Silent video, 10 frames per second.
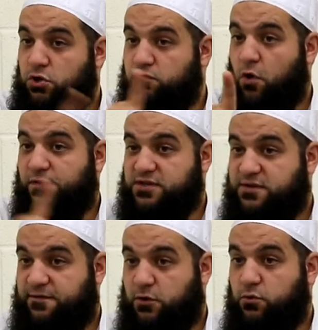you've got this
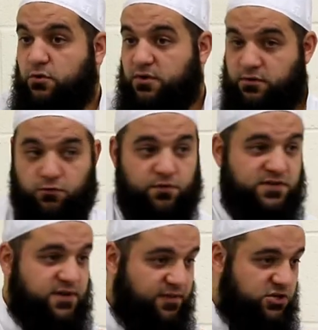flu, you've got
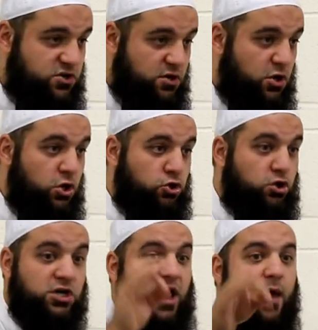this condition,
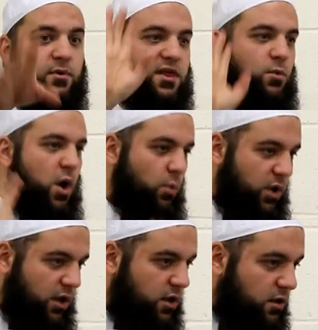you're going to die within one
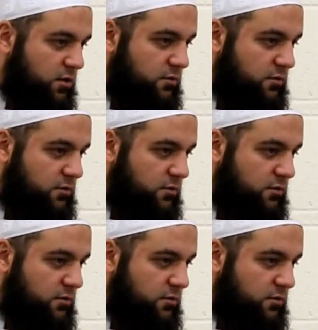week.